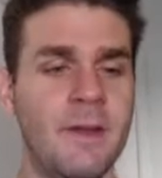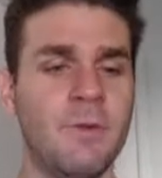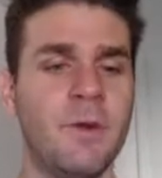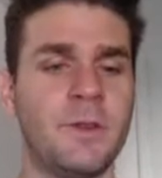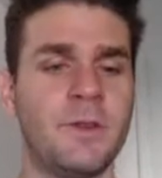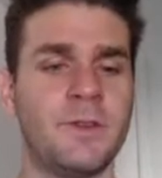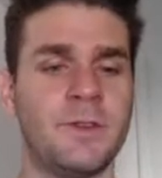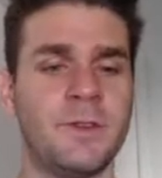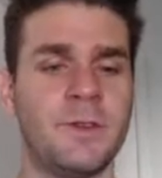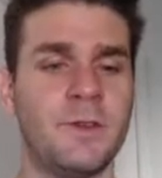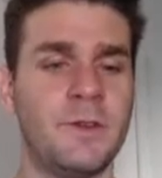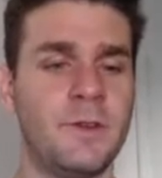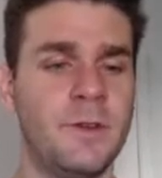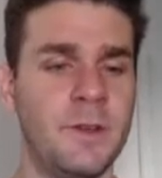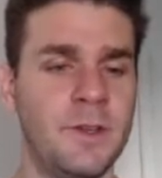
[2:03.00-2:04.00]
Then what you'll
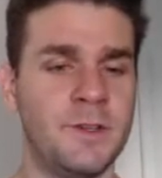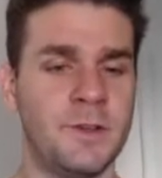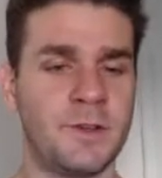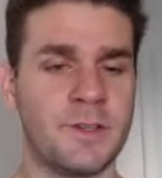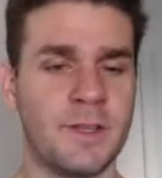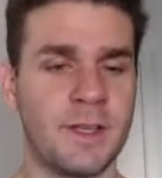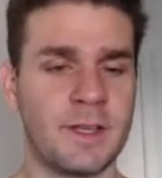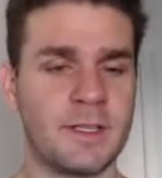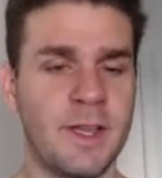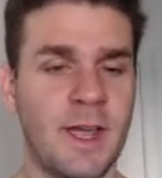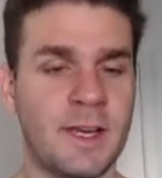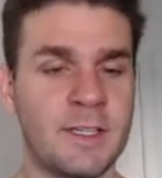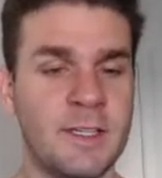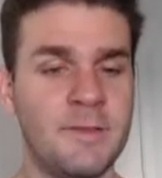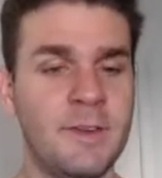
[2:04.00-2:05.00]
do is you'll select
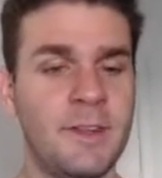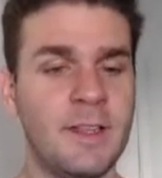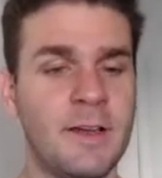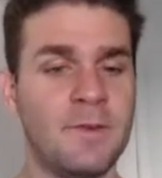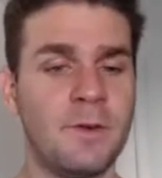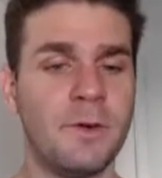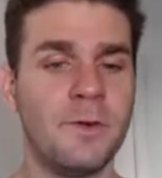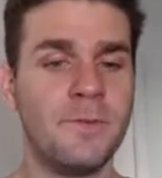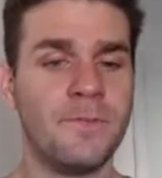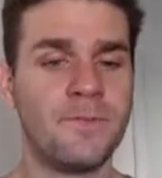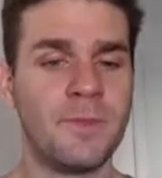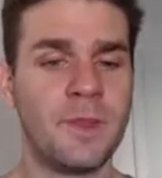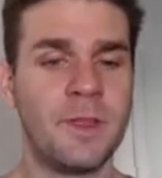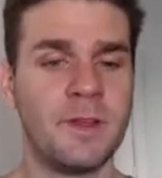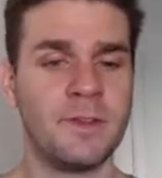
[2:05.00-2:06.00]
your activity level.
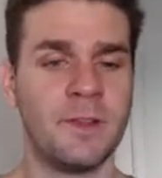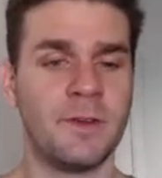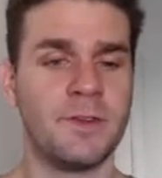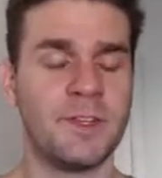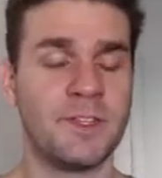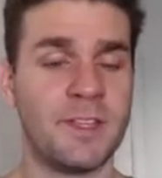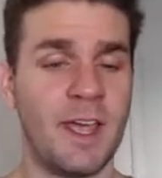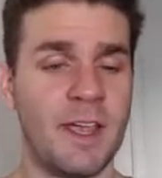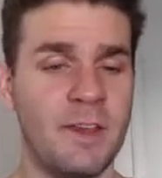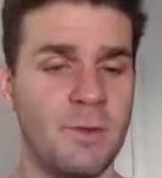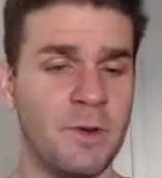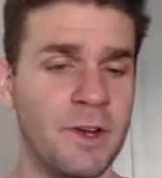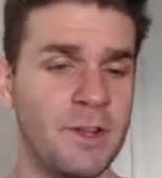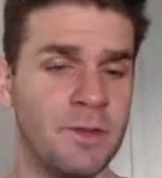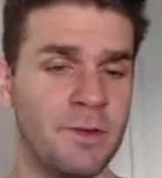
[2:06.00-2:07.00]
So just say
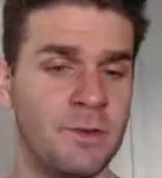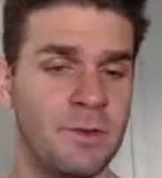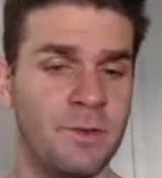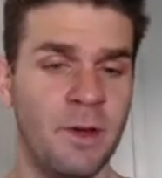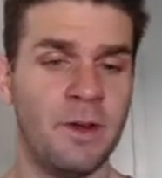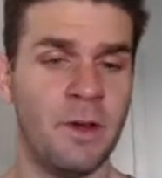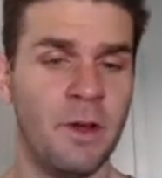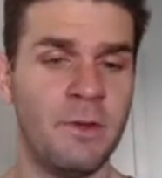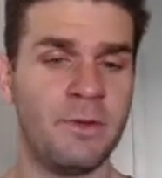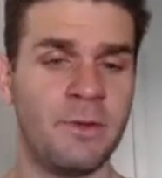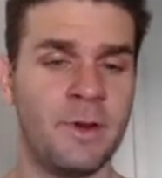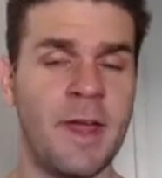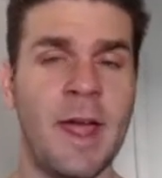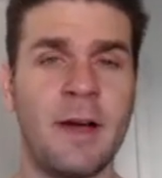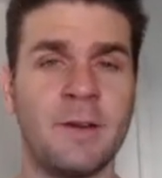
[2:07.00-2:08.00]
you want to do, I don't know,
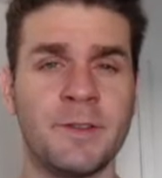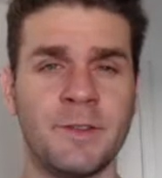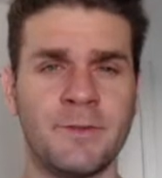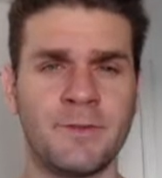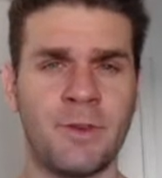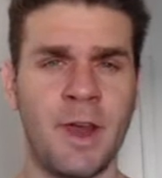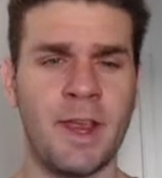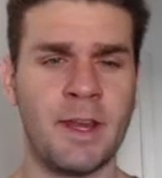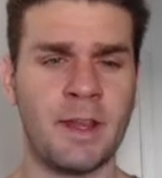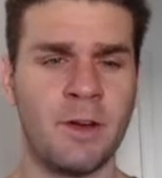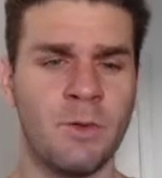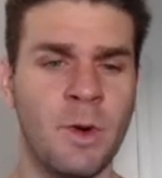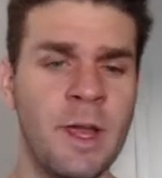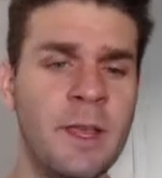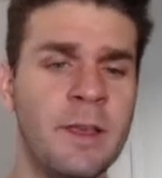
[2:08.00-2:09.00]
3 hours of training
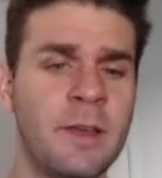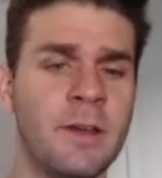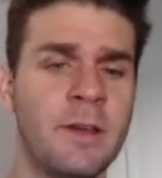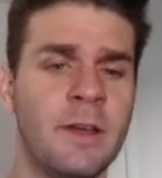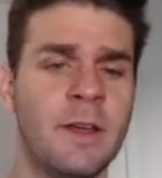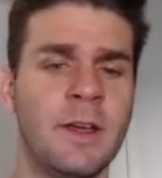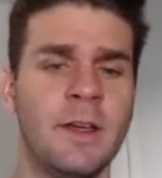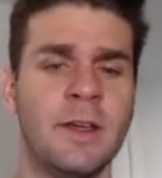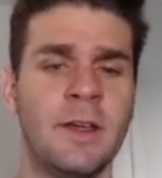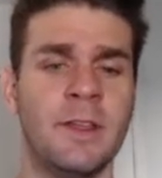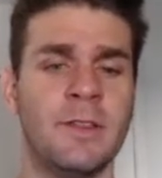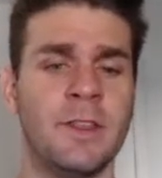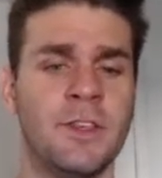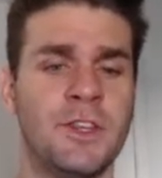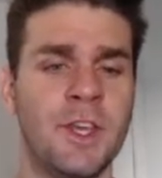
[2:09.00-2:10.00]
a week
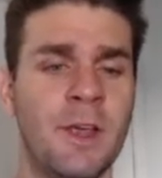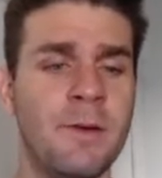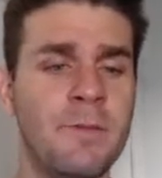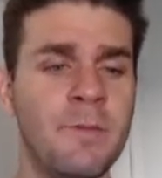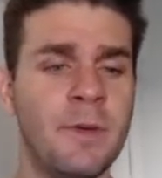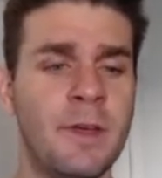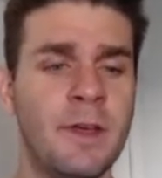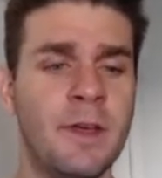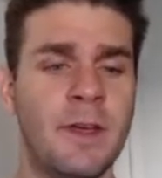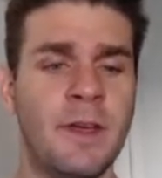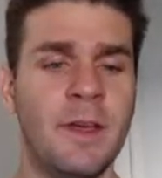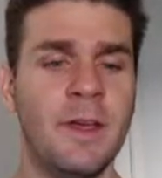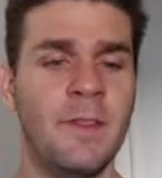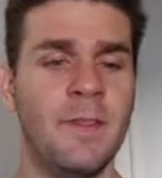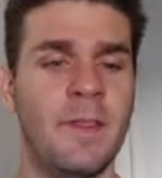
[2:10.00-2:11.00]
in the gym.
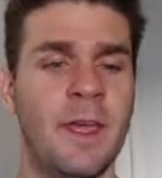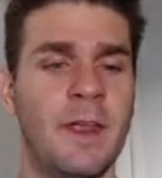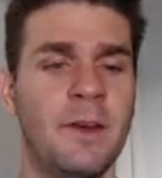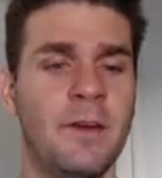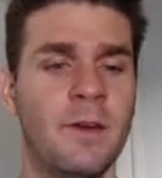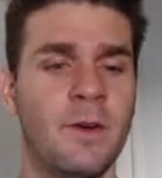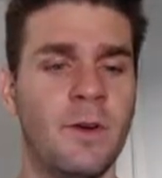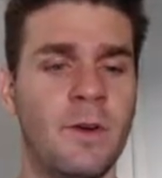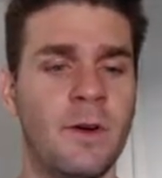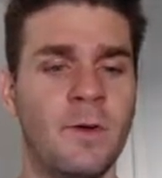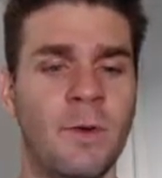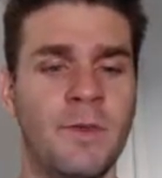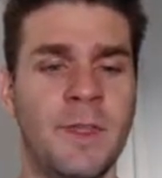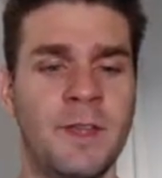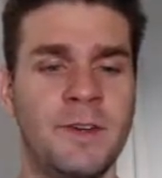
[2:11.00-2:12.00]
Then
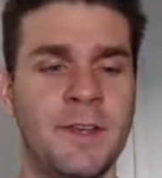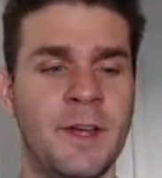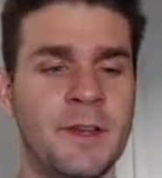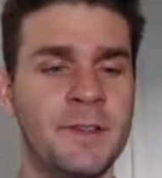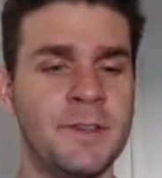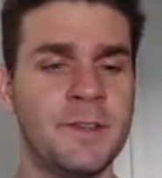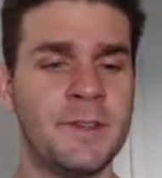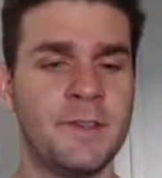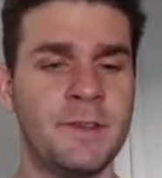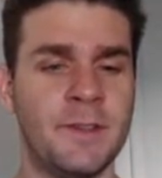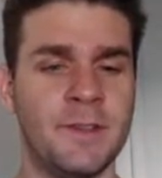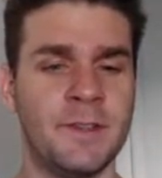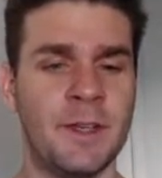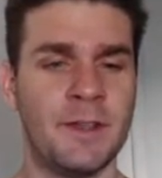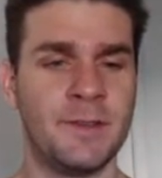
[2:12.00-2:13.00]
what that does
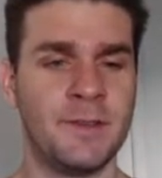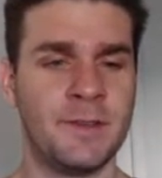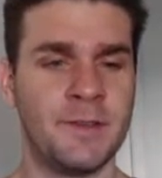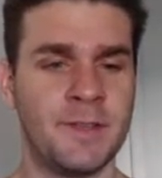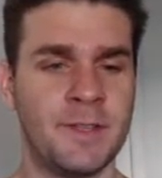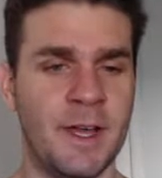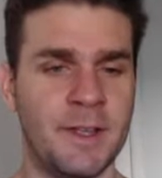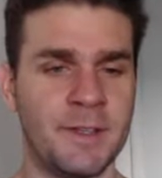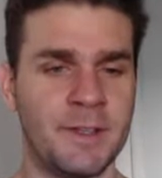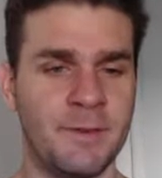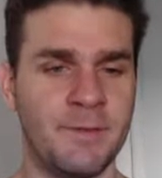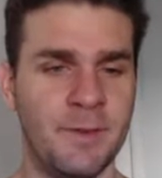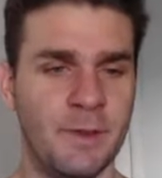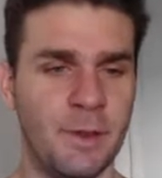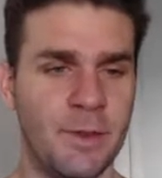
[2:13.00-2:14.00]
is that starts
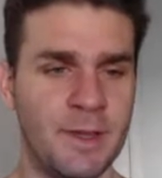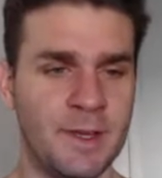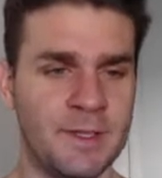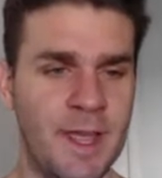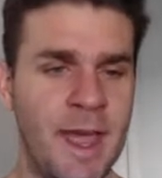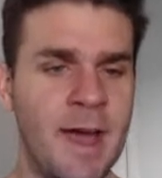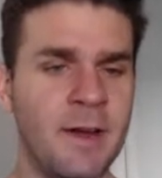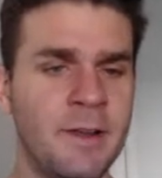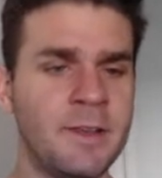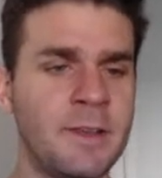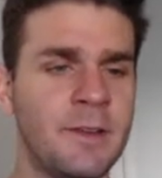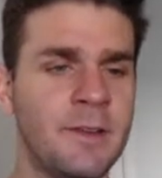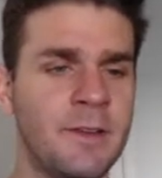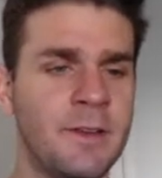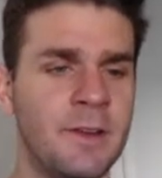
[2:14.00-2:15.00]
to fill things
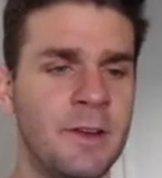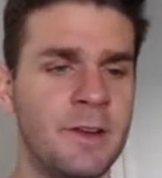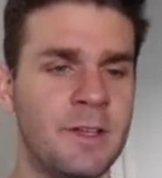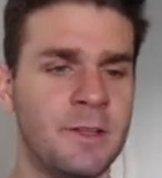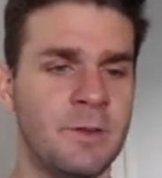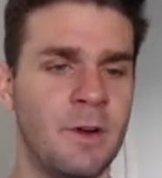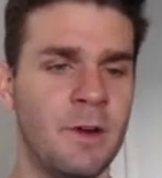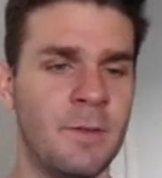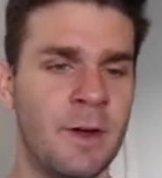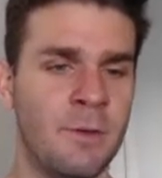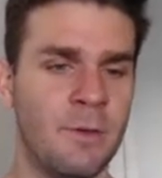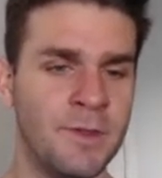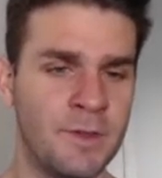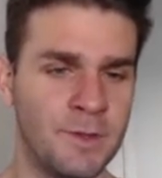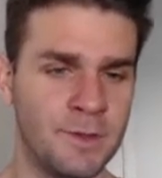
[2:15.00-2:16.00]
out. You don't need to worry
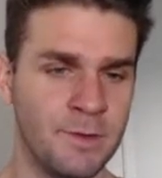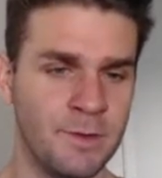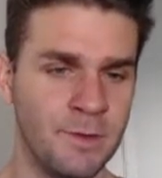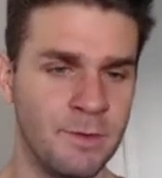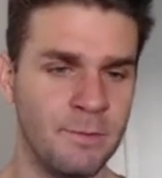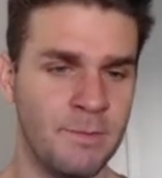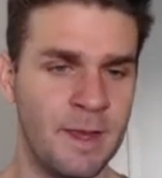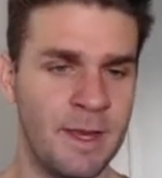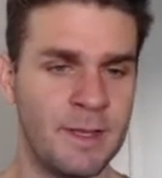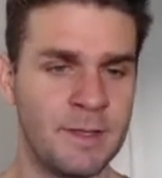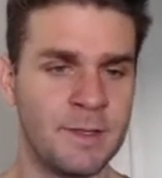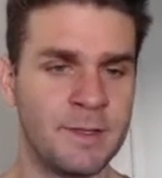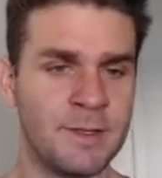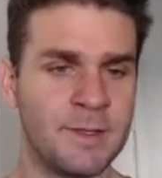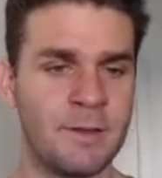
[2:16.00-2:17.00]
about what this all
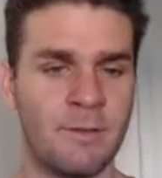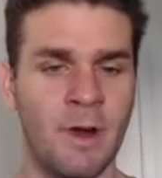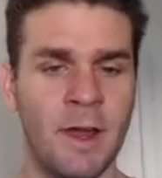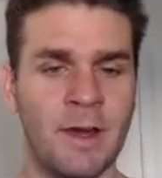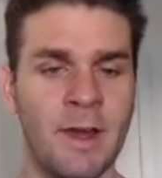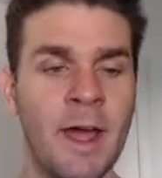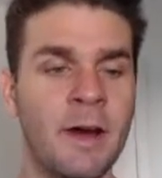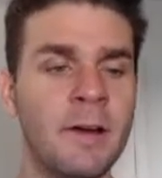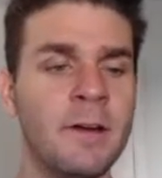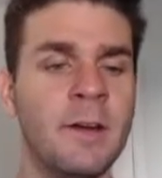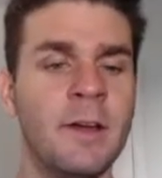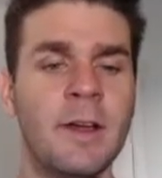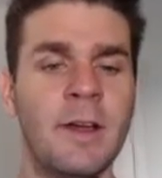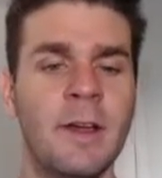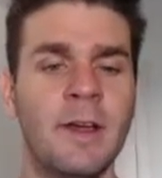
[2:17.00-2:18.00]
means right
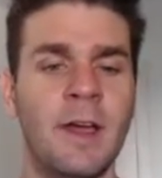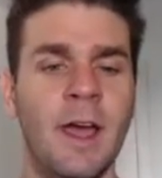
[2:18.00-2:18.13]
now.